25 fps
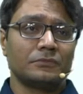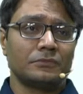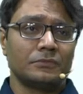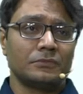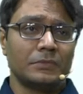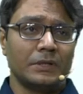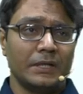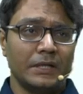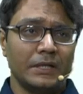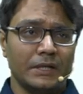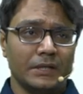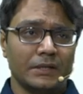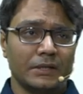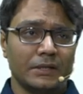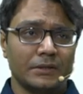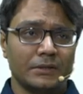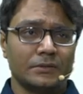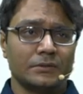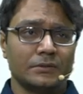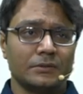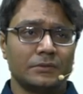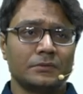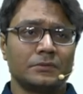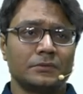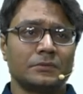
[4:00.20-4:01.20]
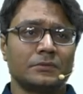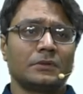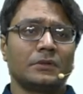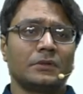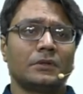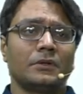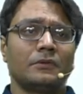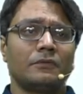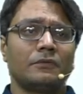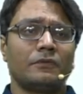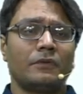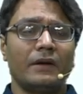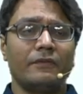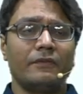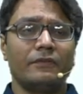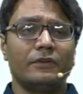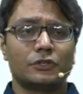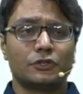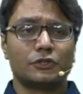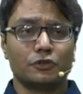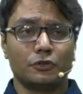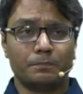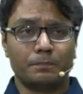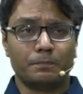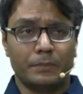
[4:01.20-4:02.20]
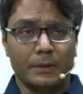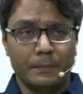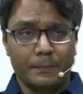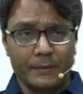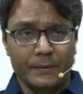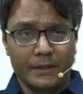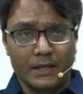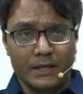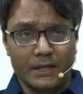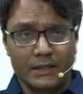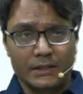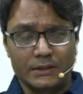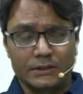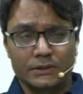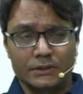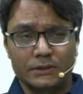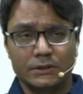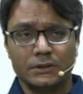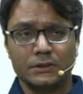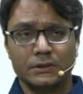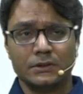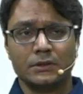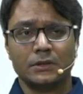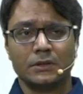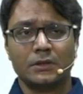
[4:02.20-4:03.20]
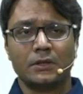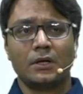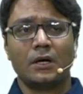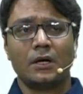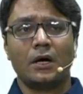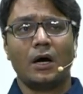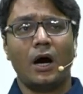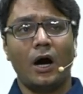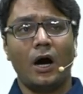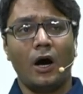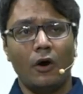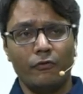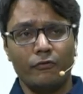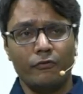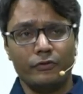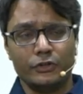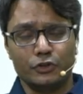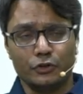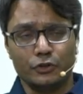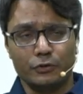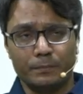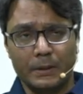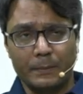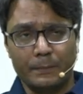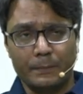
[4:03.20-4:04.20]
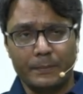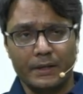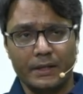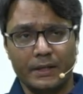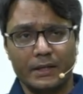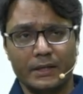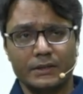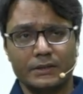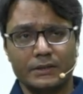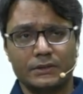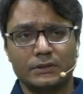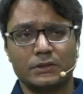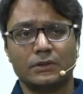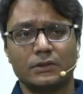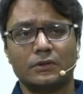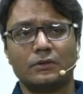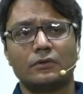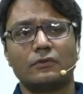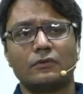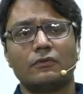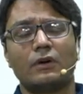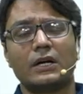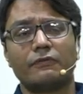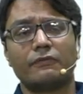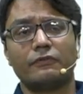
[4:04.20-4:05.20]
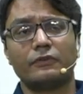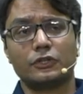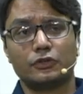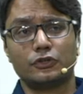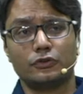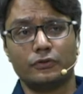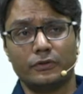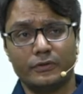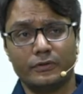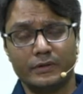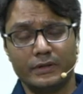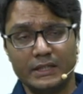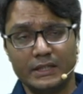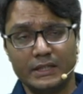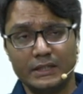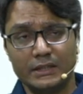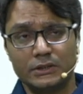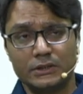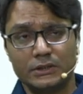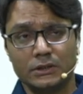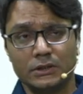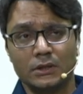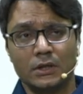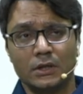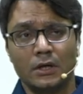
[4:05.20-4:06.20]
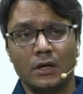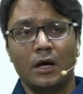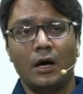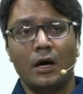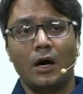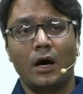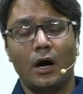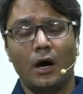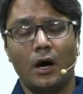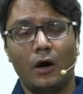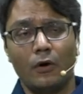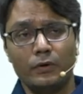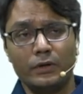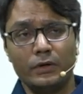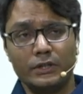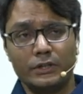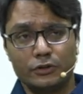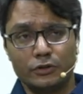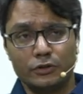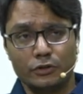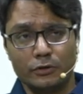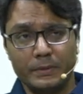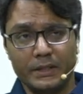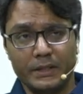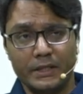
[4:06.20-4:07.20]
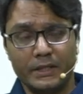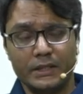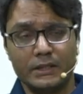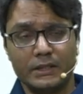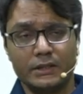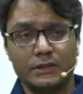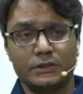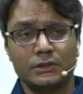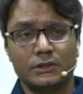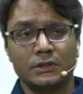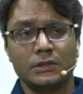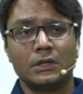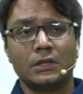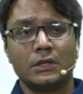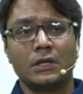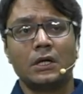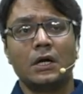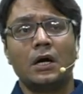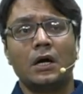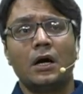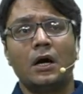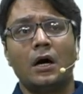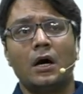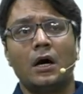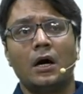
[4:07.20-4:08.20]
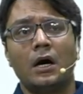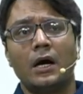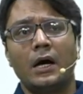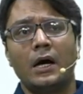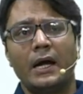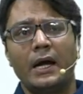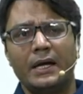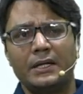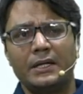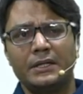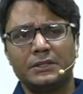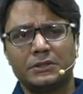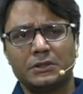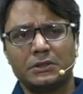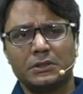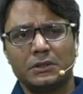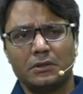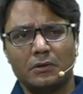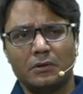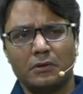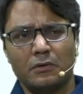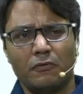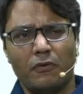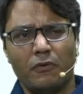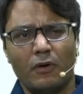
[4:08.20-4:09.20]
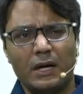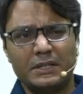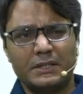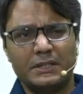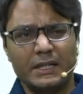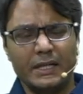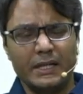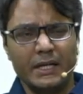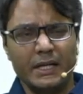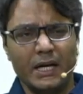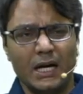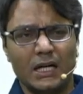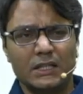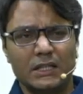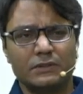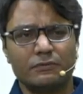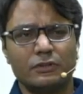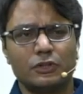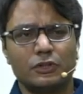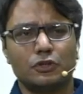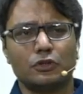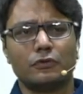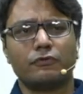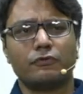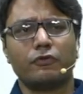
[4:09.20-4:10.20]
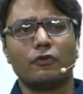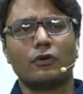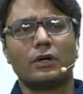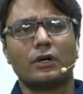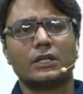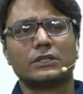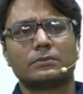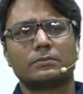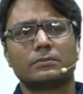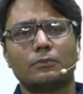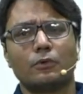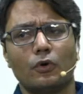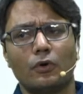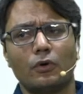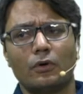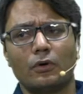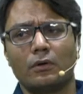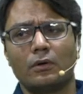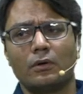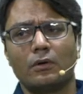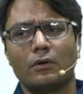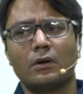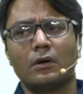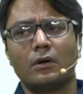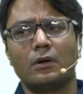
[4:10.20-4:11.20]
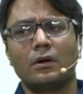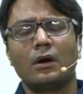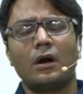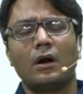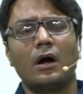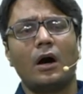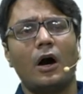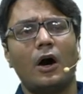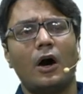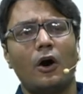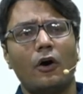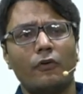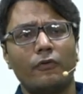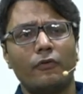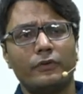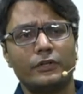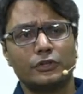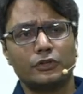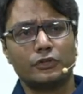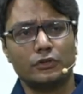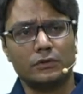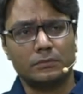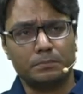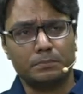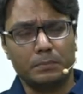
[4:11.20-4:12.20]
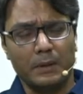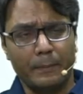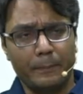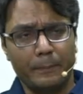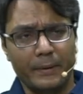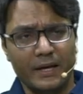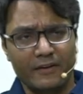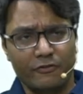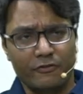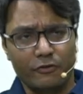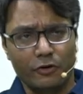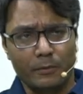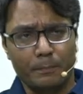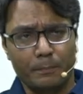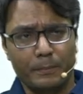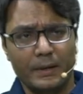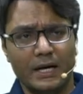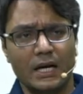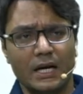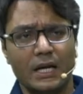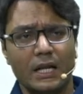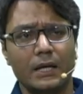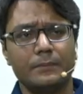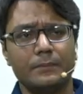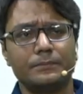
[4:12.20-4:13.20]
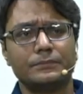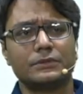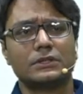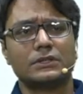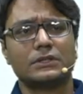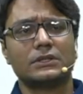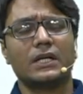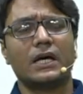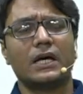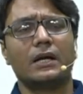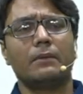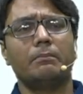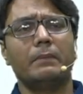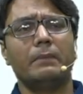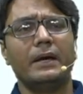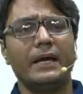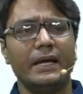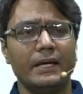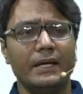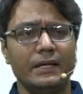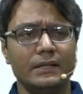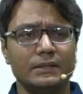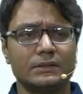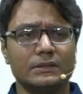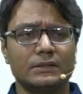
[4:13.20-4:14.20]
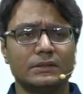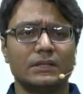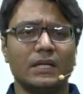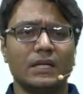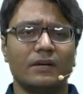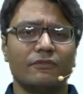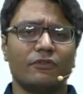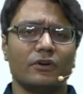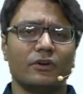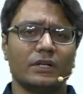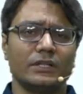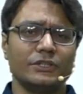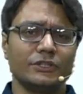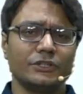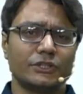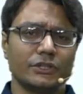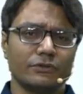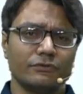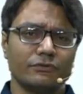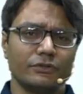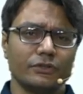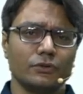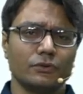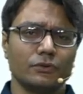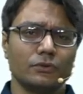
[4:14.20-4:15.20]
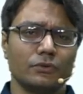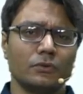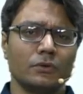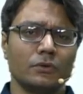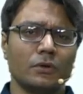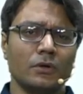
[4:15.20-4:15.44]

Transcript: here, why we should prepare it, how we should prepare it, what we should read, how it should be read, and what areas we should focus more, how we should prepare for prelims, then mains, then for interview,